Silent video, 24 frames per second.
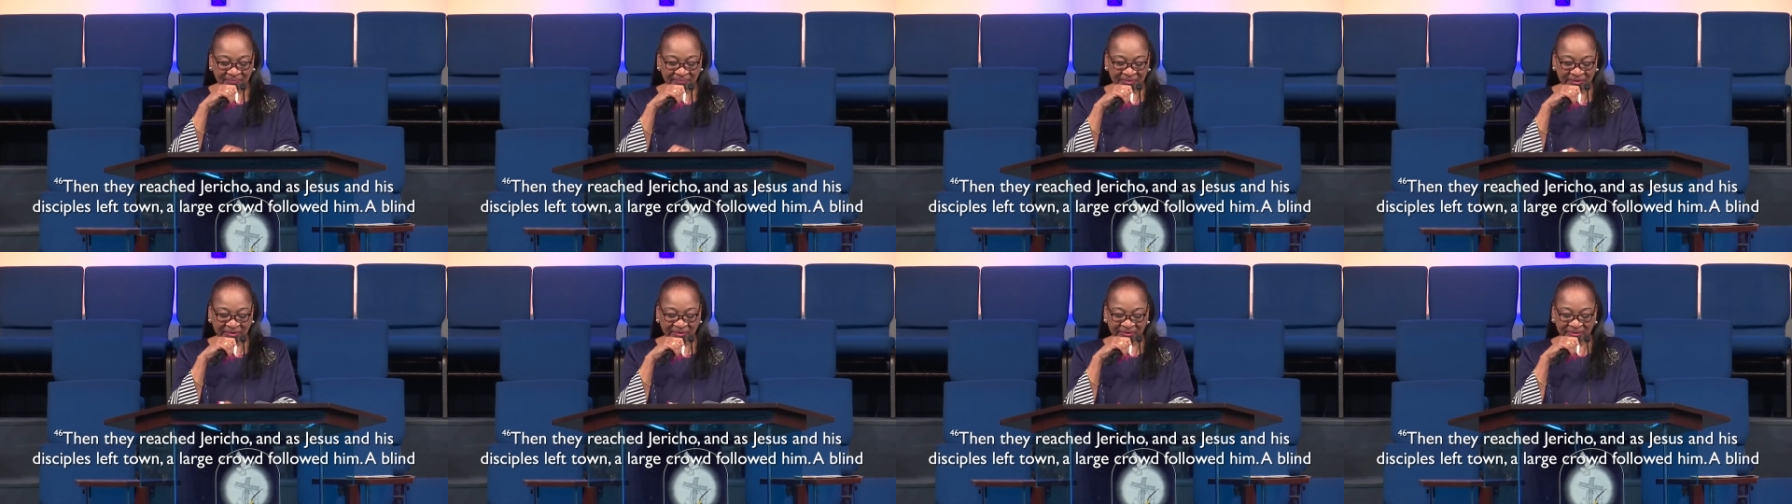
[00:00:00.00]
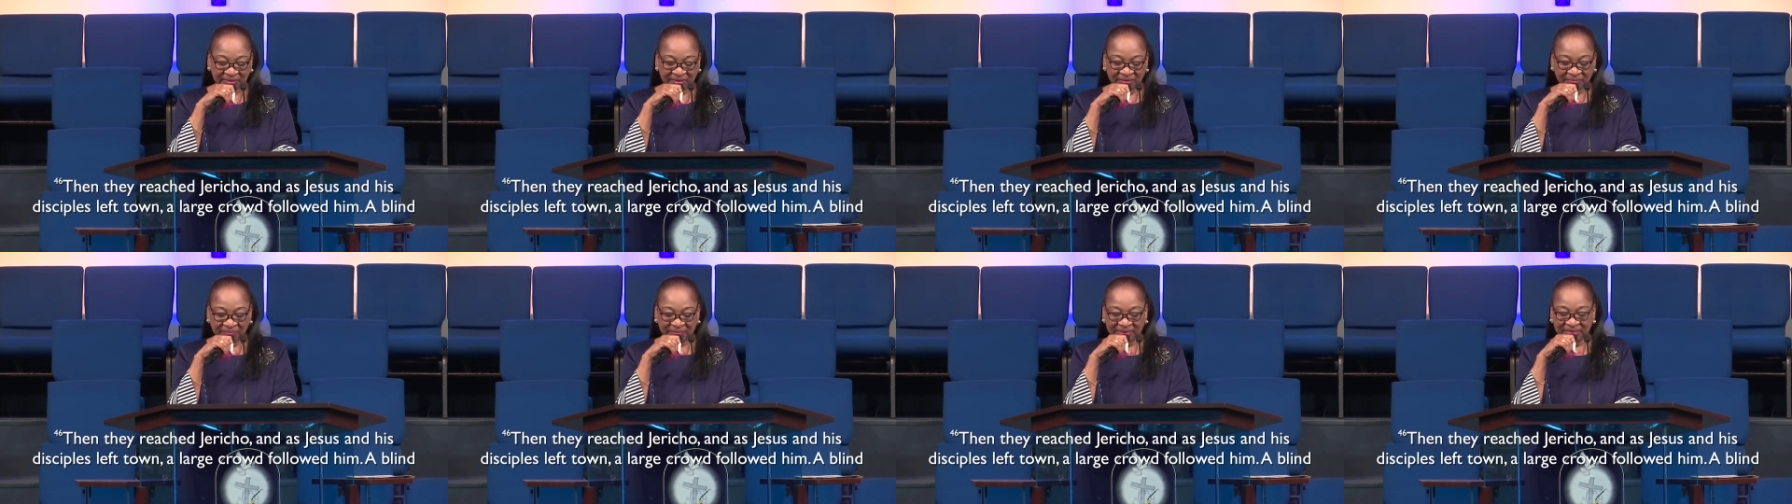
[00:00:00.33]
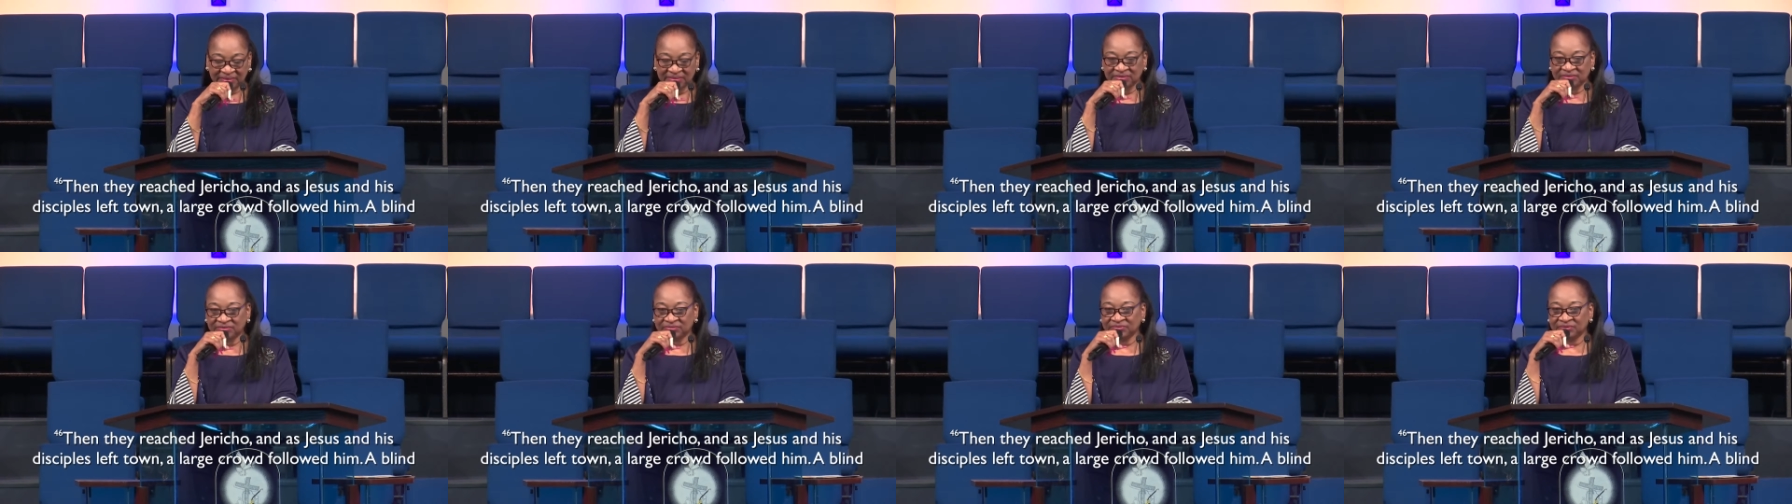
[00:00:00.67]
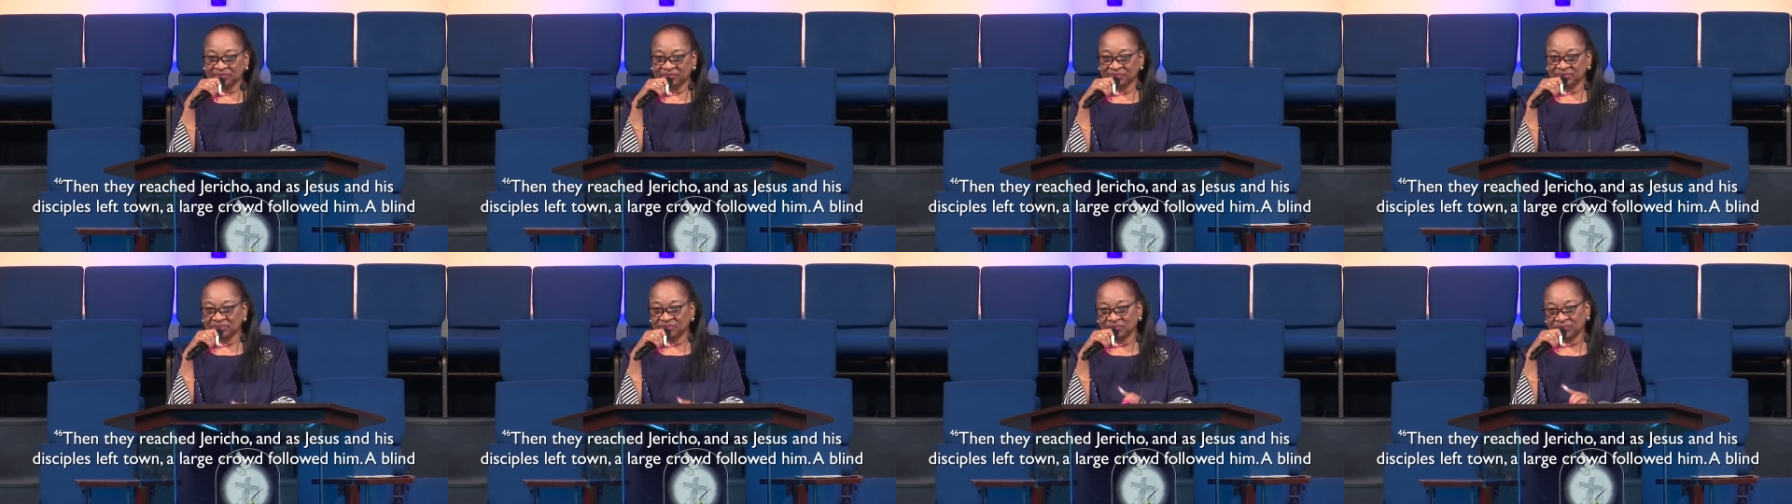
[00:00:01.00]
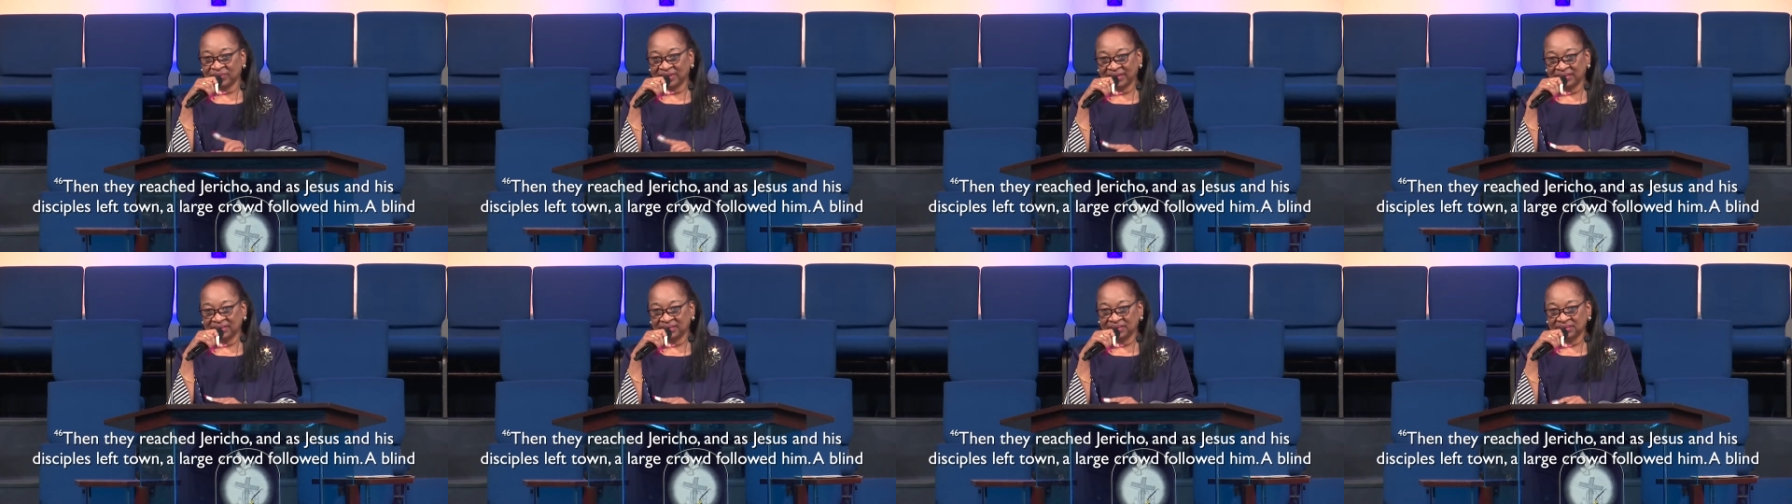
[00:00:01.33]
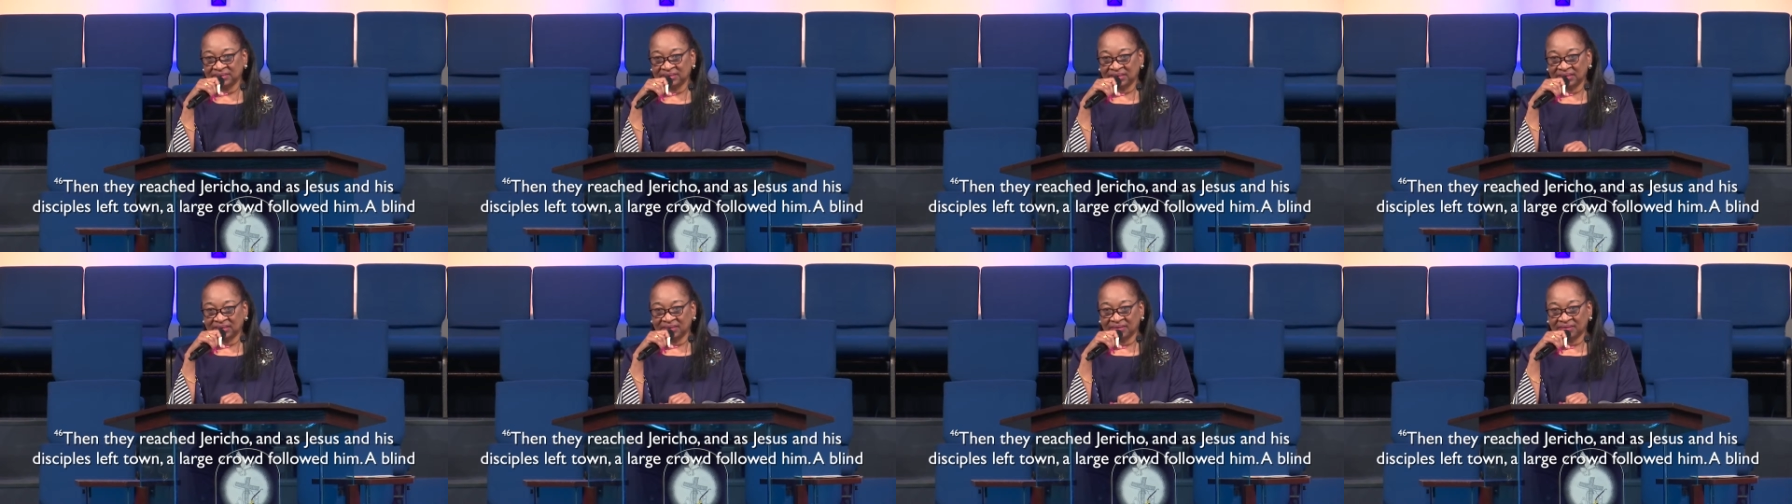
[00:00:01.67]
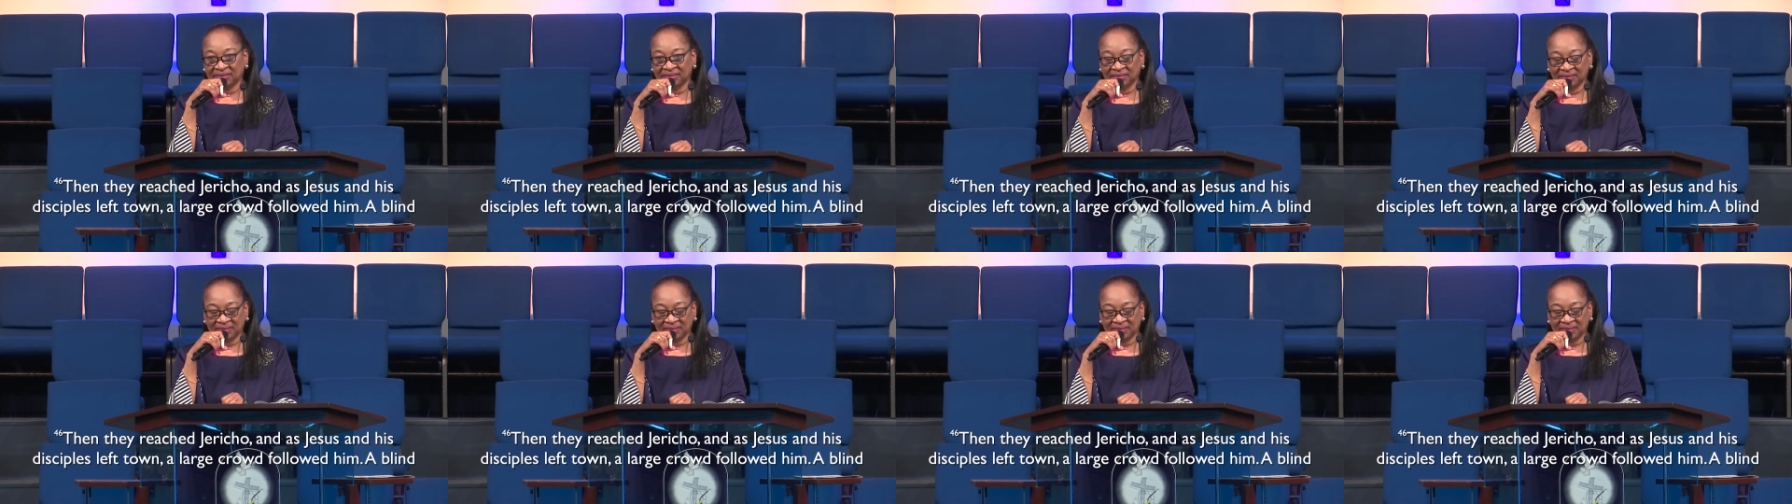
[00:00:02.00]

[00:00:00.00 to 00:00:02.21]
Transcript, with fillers: Early ministry was winding down.